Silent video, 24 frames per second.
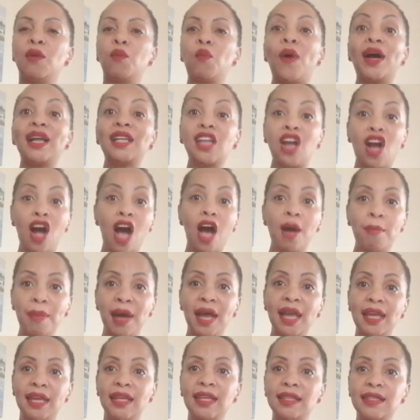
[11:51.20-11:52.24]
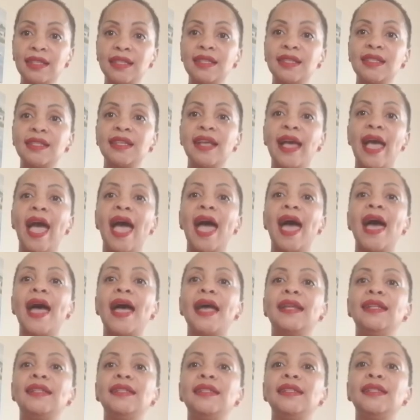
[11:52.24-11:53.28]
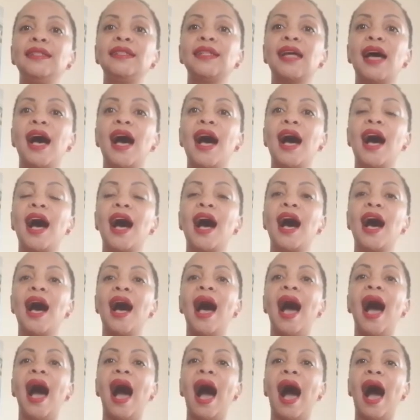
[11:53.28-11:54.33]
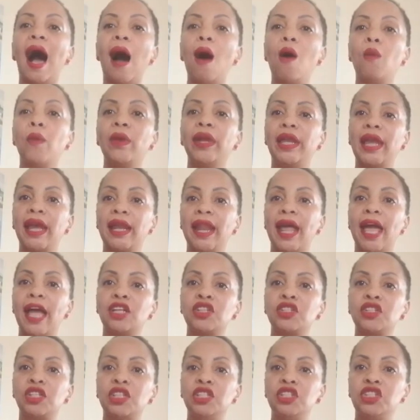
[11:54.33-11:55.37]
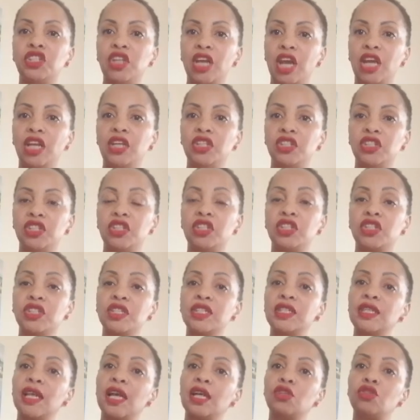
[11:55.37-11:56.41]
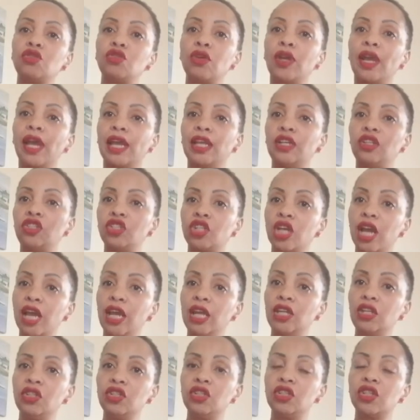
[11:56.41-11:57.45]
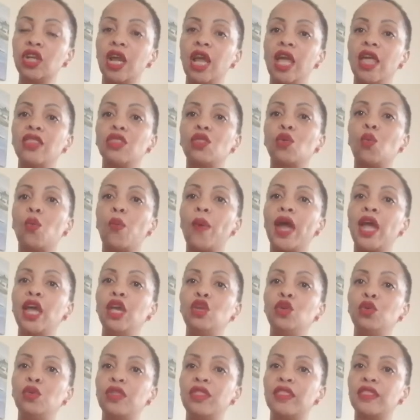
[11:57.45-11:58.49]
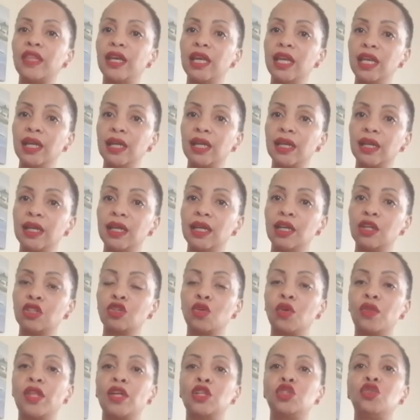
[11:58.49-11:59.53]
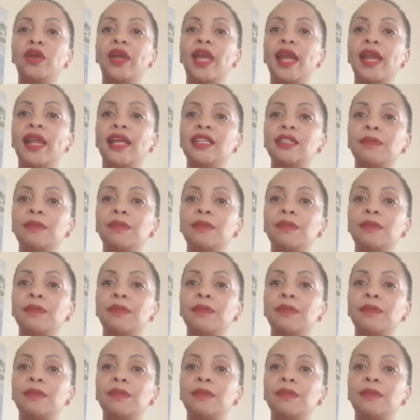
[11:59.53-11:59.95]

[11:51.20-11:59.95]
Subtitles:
what karma is, and how we can actually change it. Just as you can change the way you think so that you can